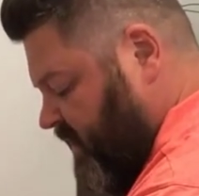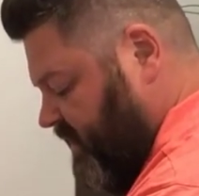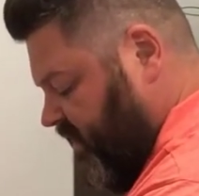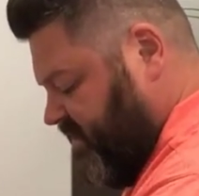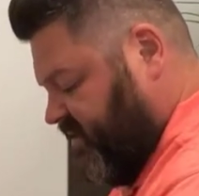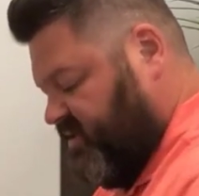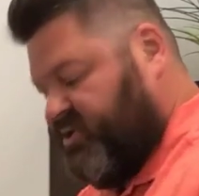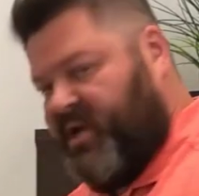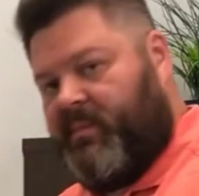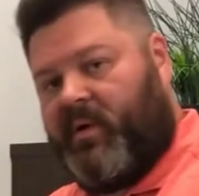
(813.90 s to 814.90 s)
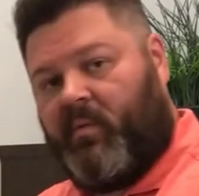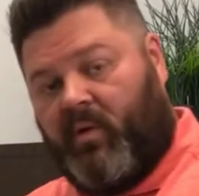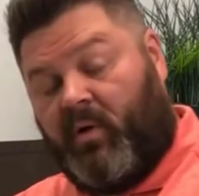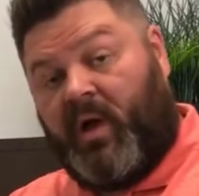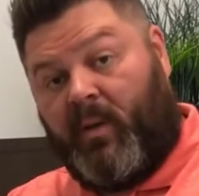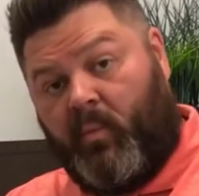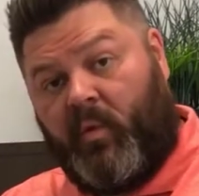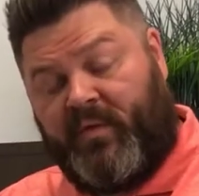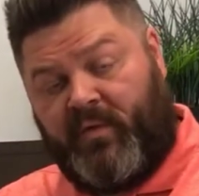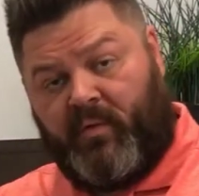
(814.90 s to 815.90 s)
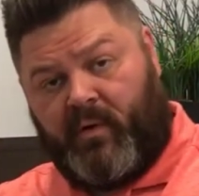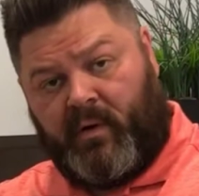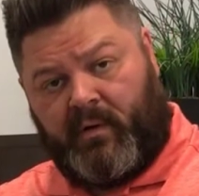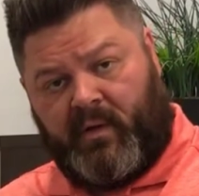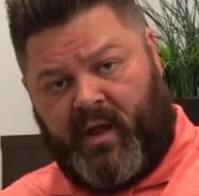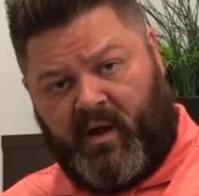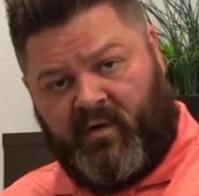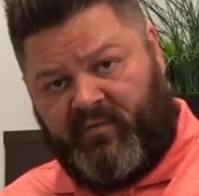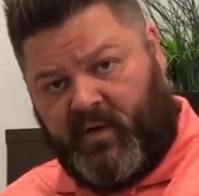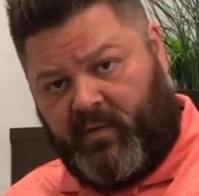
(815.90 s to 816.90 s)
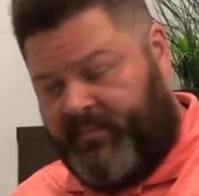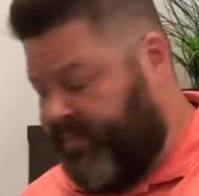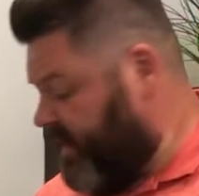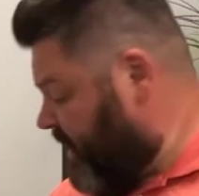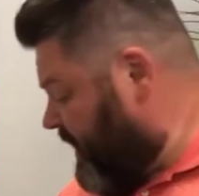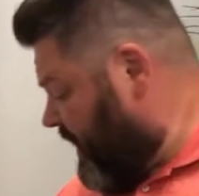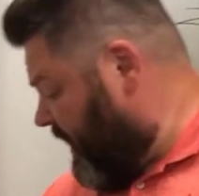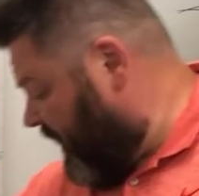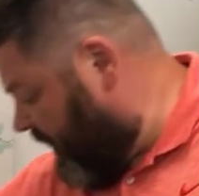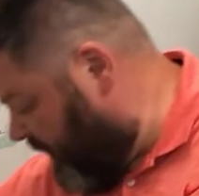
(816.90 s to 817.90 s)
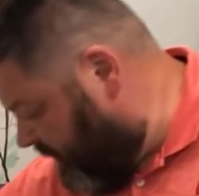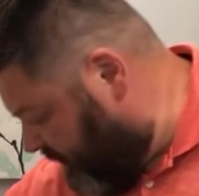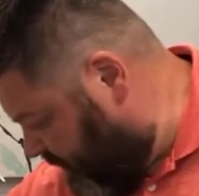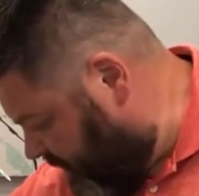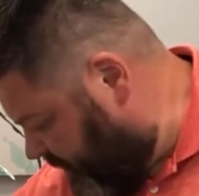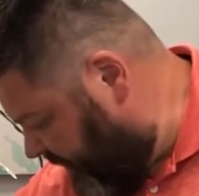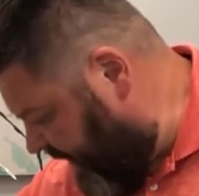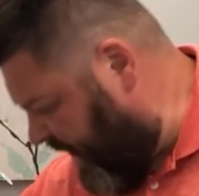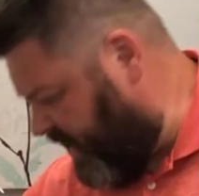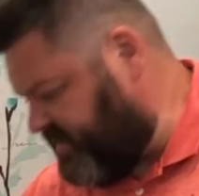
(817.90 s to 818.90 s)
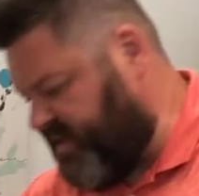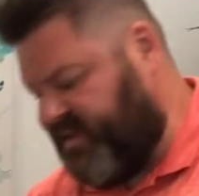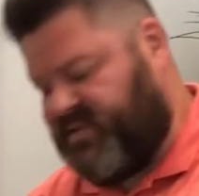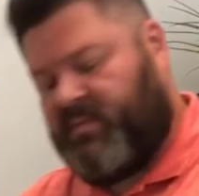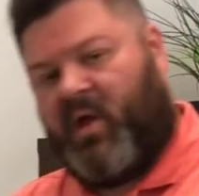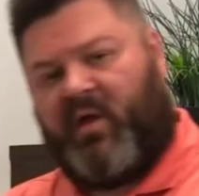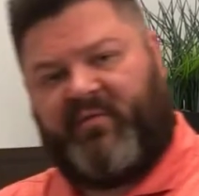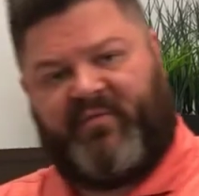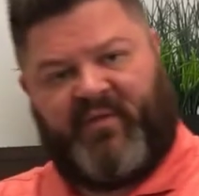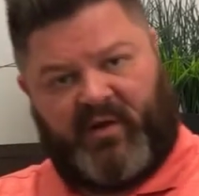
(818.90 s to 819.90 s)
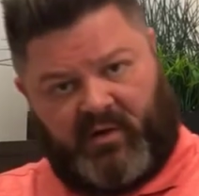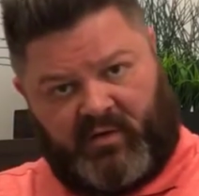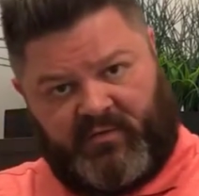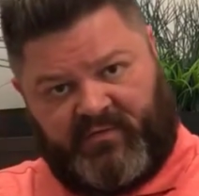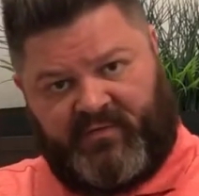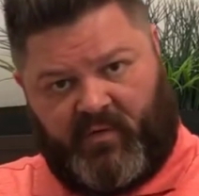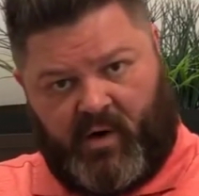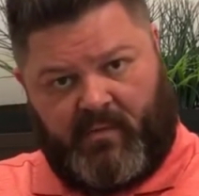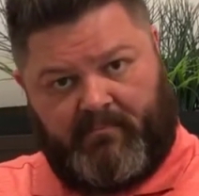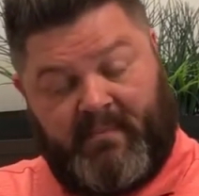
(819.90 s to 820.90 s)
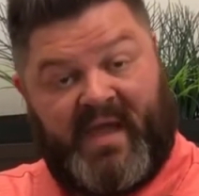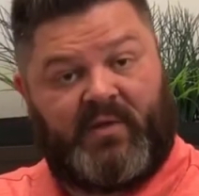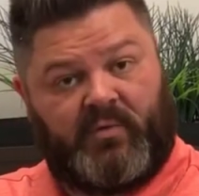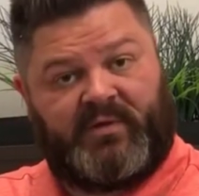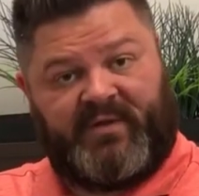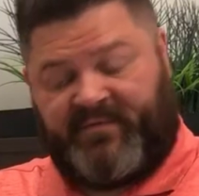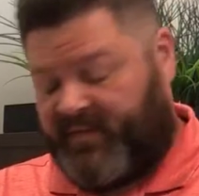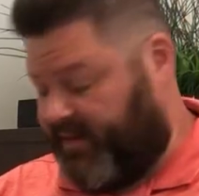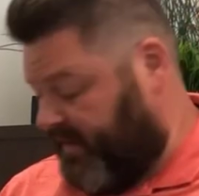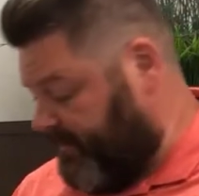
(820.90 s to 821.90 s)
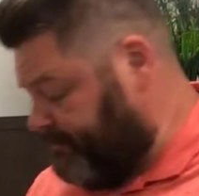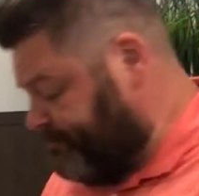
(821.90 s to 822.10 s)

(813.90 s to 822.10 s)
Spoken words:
This chamber will come with your Airvo and has a small funnel for manually filling it.